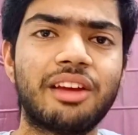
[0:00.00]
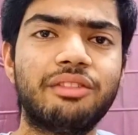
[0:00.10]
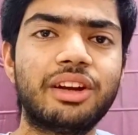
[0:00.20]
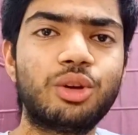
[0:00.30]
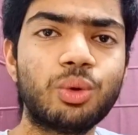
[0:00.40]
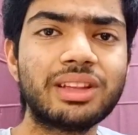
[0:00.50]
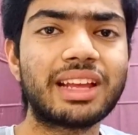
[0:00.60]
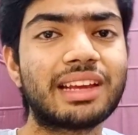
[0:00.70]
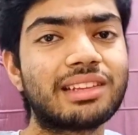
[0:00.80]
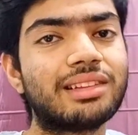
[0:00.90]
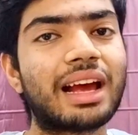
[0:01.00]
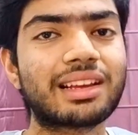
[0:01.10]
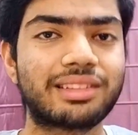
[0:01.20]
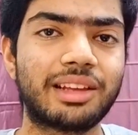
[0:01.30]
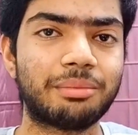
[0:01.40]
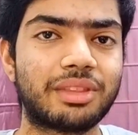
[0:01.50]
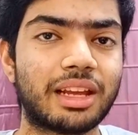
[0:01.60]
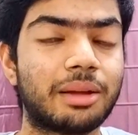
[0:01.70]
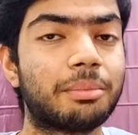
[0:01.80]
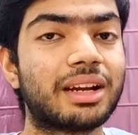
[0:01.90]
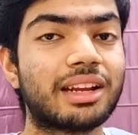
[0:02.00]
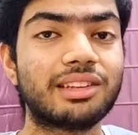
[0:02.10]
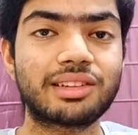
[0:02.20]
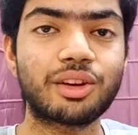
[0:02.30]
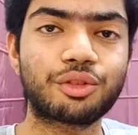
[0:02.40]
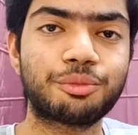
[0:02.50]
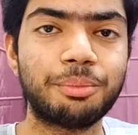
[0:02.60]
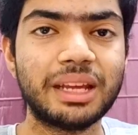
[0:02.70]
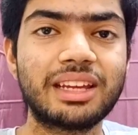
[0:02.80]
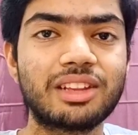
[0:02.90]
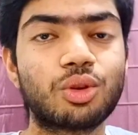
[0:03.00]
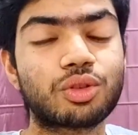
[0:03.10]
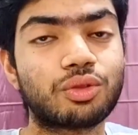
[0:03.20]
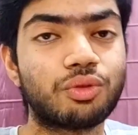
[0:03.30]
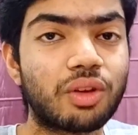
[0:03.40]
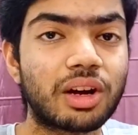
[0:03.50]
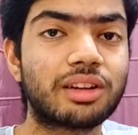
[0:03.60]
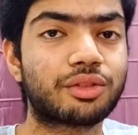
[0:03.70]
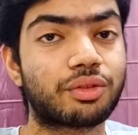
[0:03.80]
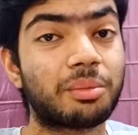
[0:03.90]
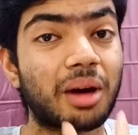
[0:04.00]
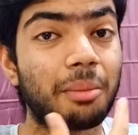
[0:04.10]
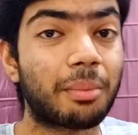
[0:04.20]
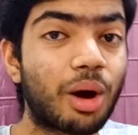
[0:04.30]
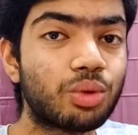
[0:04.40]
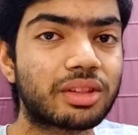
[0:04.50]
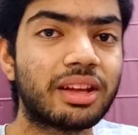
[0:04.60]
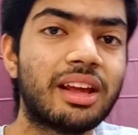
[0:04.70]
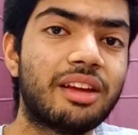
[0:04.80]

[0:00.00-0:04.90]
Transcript: we are doing the exact same thing, but instead of speaking those words from our mouth,